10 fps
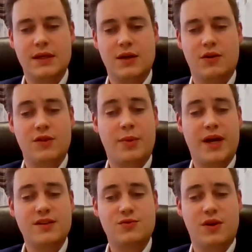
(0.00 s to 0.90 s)
Over the
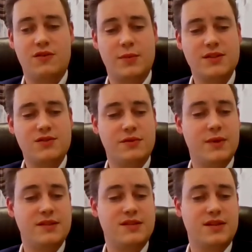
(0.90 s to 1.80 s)
past 12 months, we've
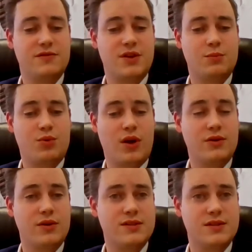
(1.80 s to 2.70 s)
made significant
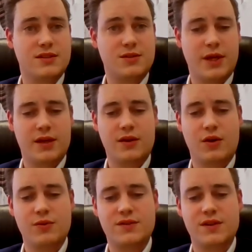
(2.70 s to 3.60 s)
progress in expanding
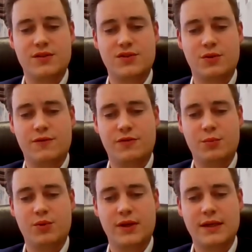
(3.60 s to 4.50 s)
our retail store
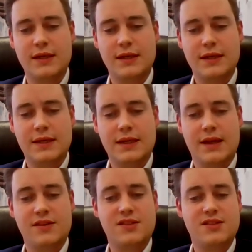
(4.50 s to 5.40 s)
footprint,
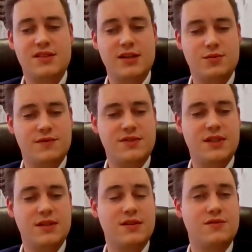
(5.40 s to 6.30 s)
and the success we've
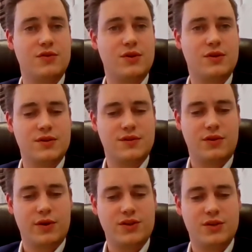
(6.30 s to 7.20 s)
seen in this vertical
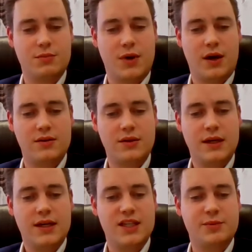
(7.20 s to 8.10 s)
integration model
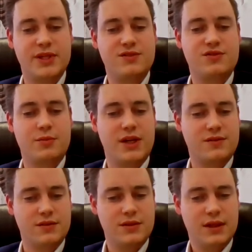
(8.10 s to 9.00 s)
has been
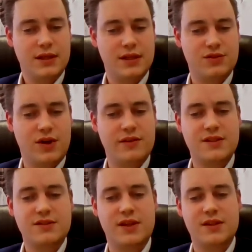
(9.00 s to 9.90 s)
instrumental in
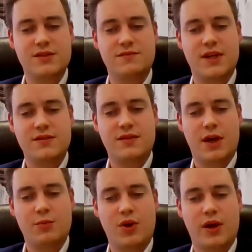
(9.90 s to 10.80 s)
driving sales of
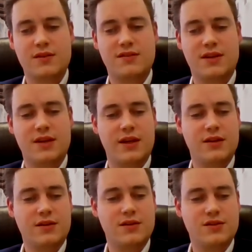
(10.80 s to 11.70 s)
Delta-9 products to
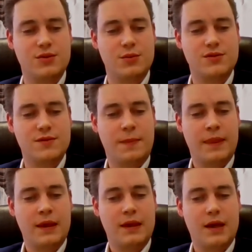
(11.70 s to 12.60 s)
Canadian consumers
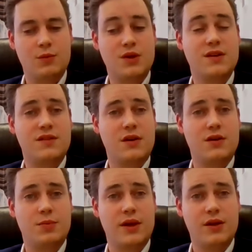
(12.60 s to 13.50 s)
and will continue
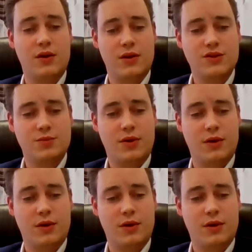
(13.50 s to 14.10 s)
to play a large